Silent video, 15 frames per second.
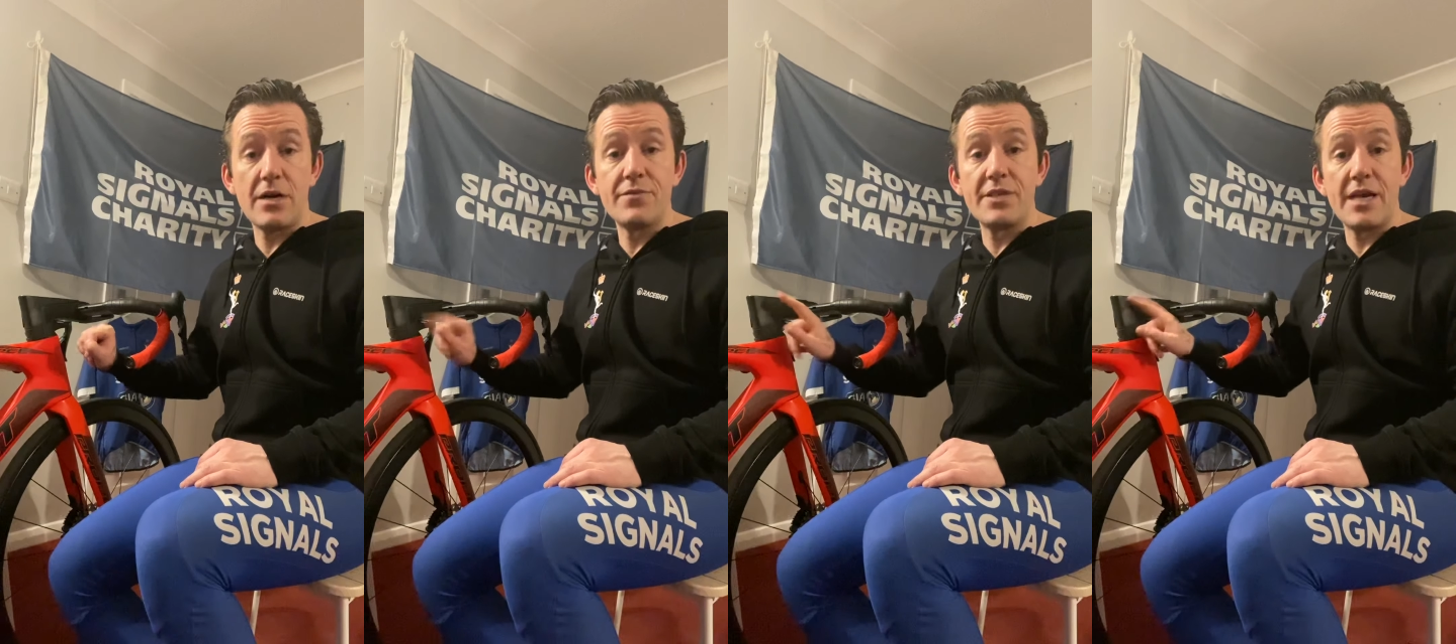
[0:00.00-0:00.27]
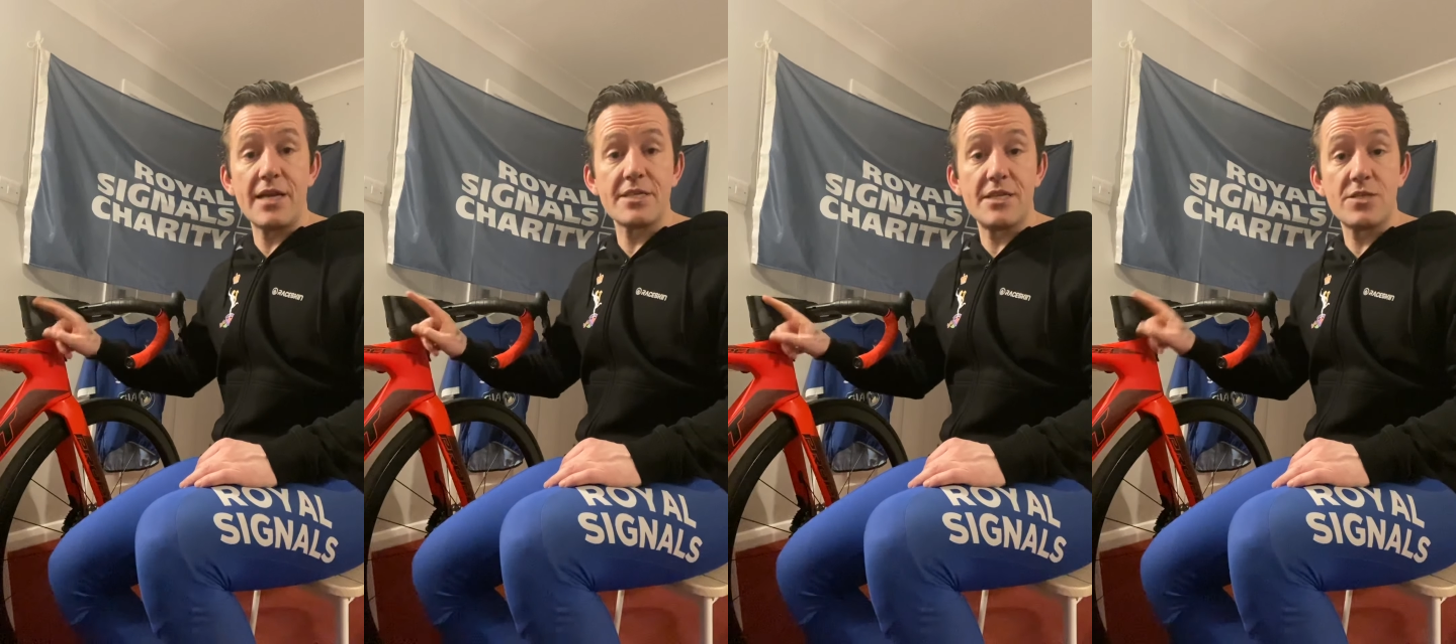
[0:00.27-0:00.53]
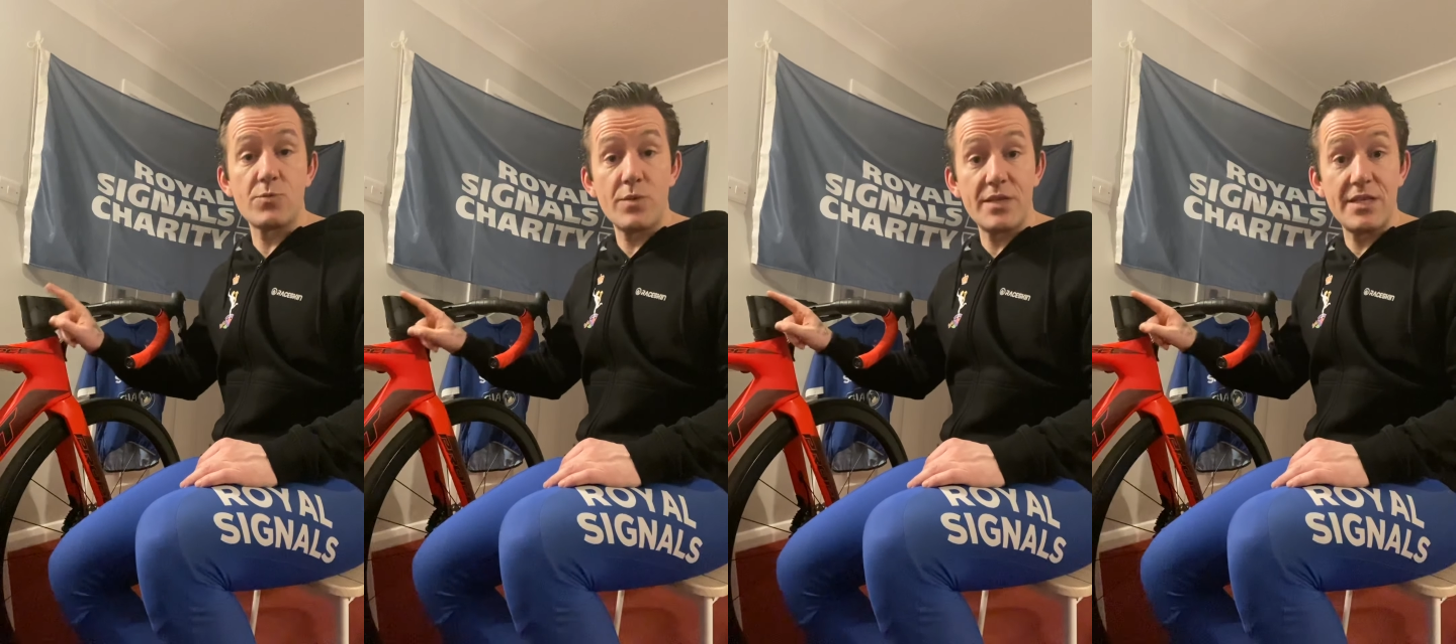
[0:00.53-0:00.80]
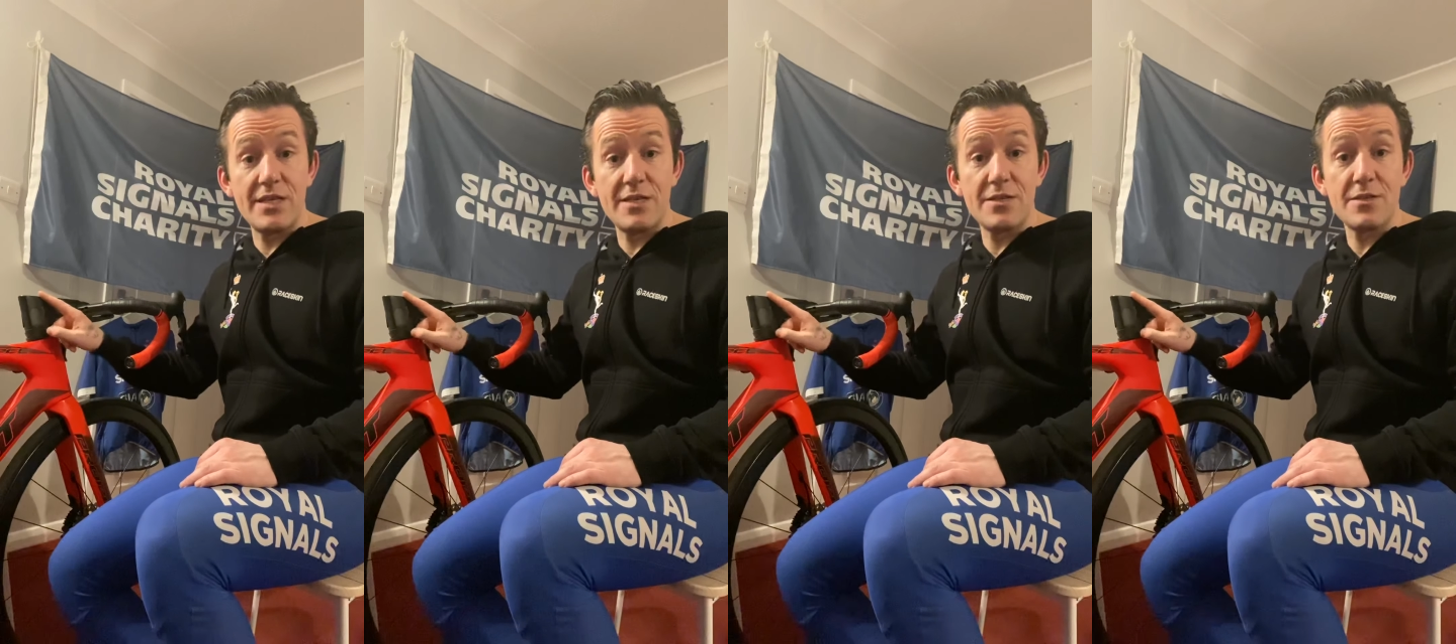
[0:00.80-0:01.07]
the excess with
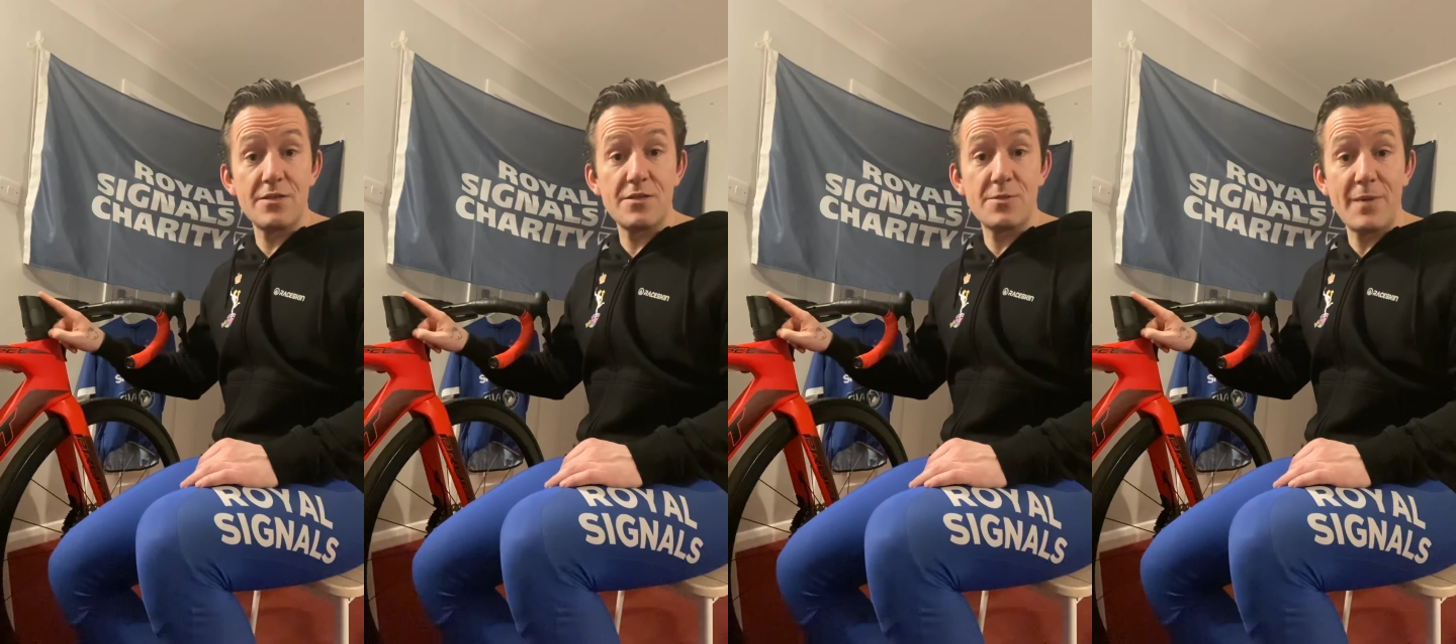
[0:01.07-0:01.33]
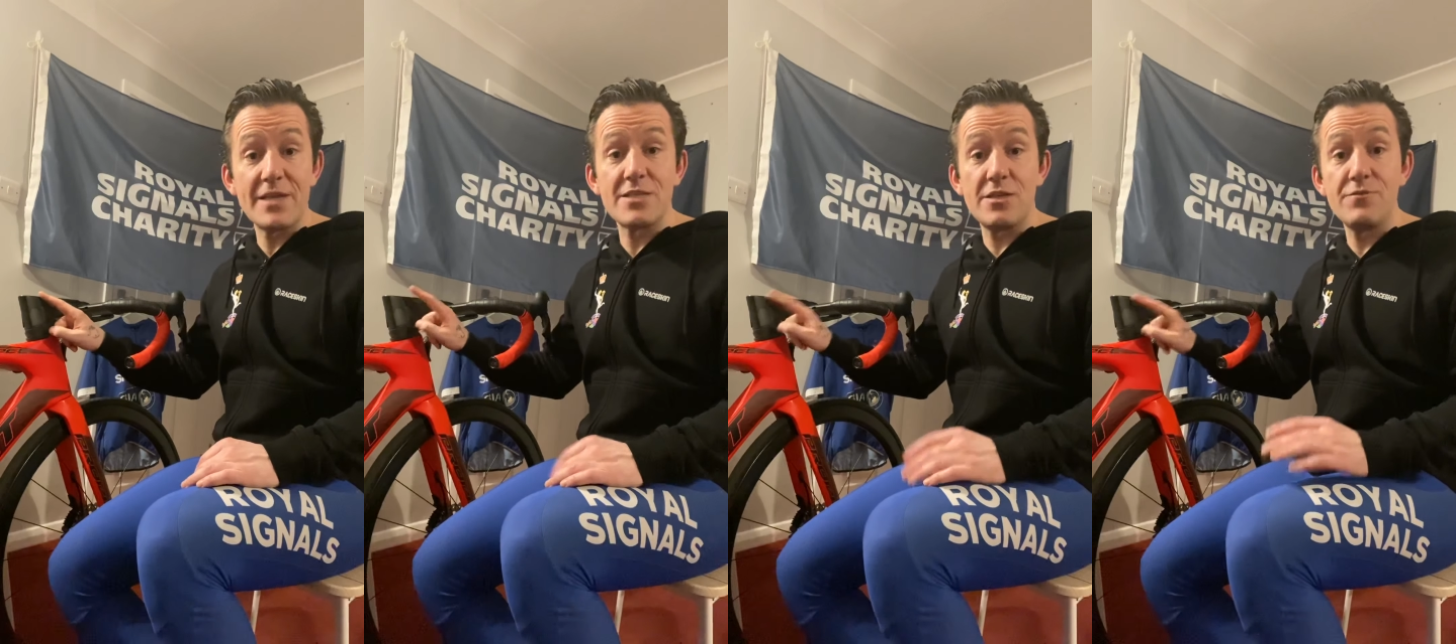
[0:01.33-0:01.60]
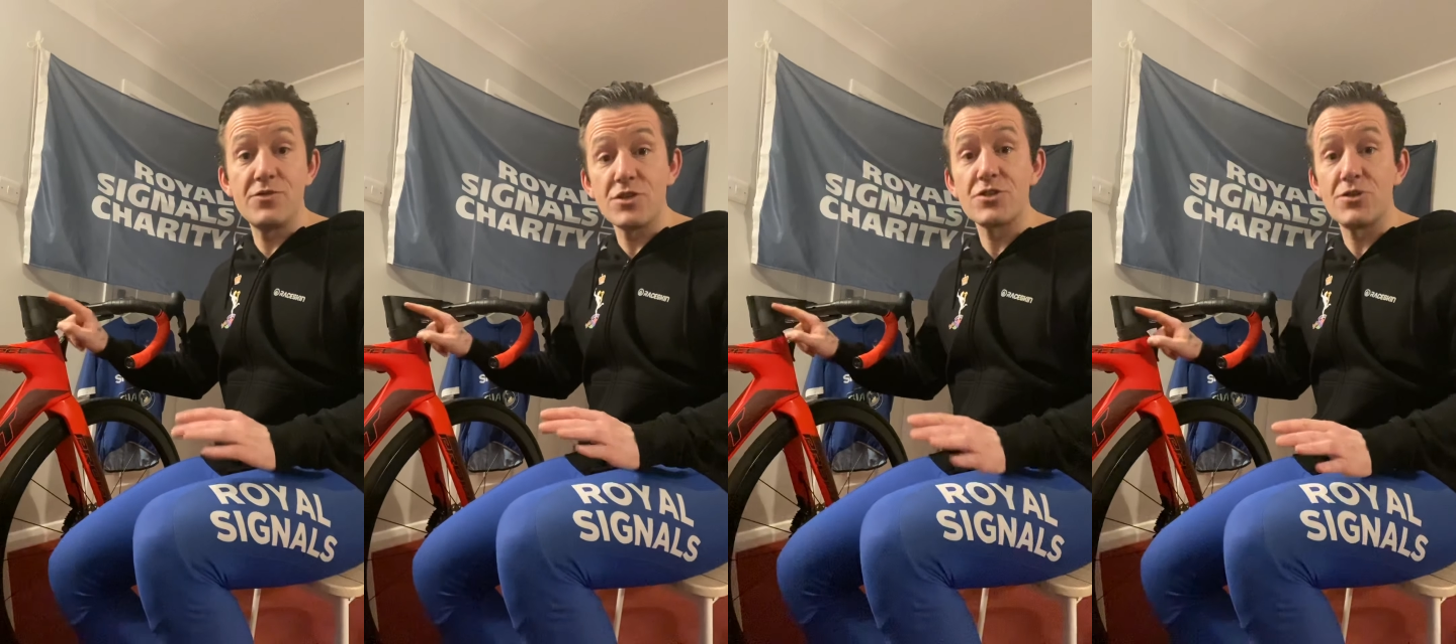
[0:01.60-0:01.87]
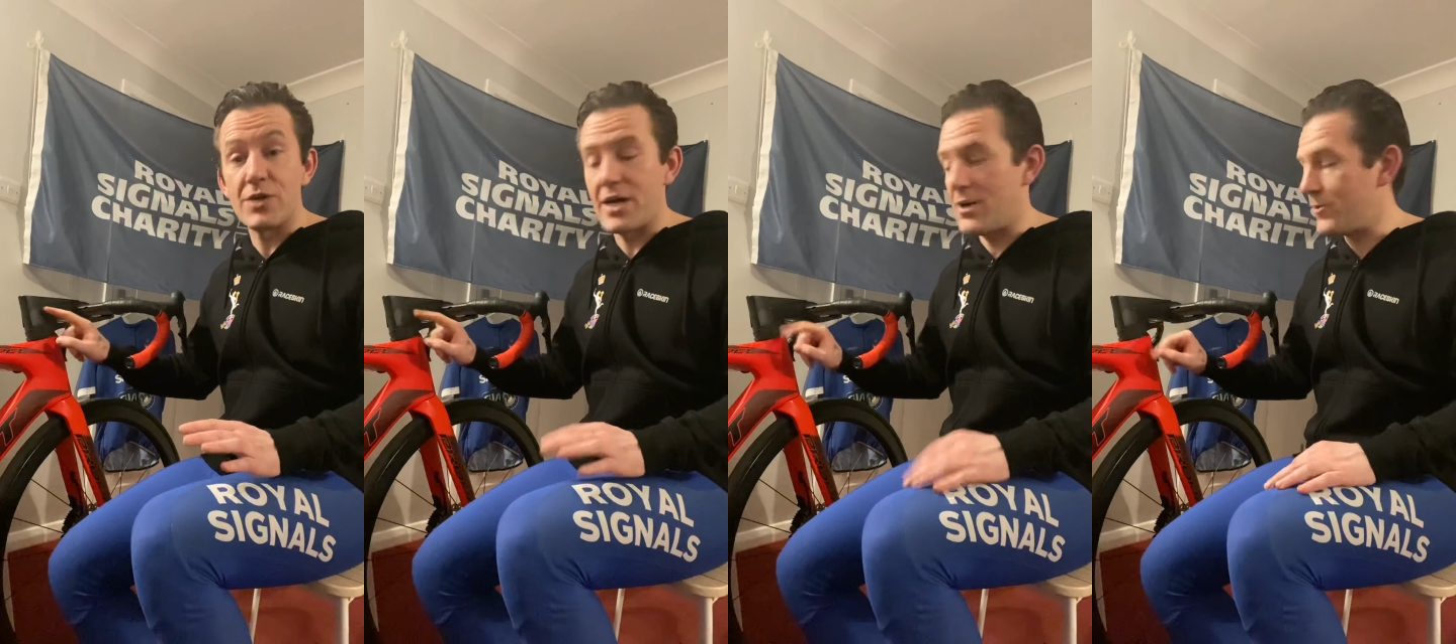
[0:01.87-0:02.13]
the spacer you just
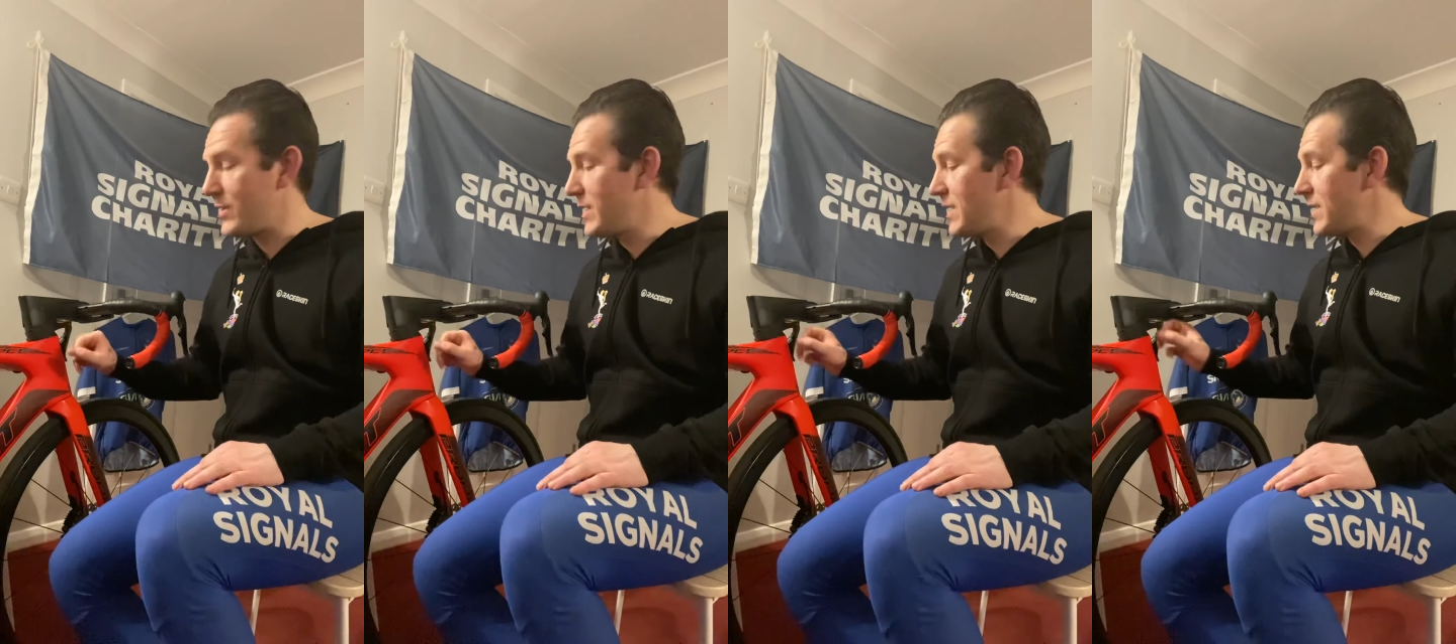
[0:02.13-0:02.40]
took out,